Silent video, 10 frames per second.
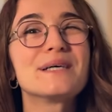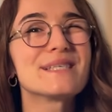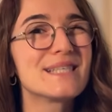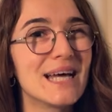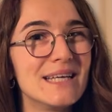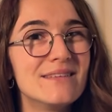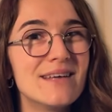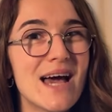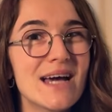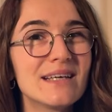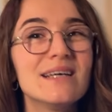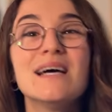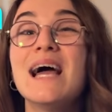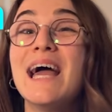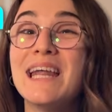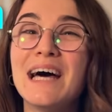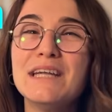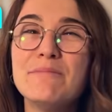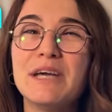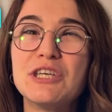slide deck, an
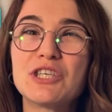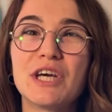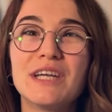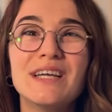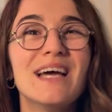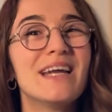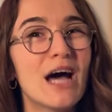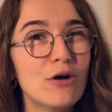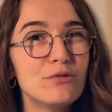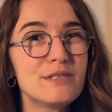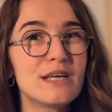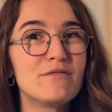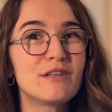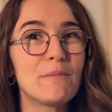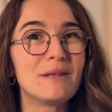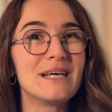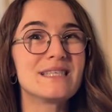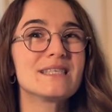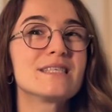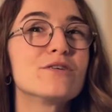animation, and how to save
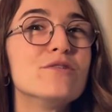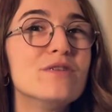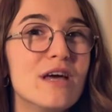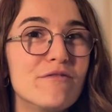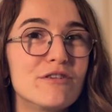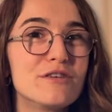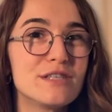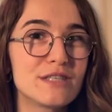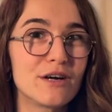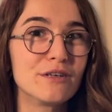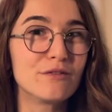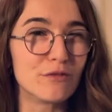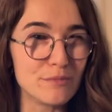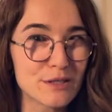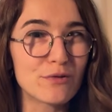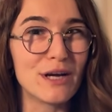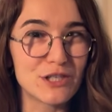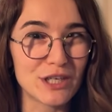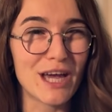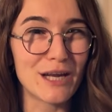templates so you never start from scratch
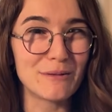again.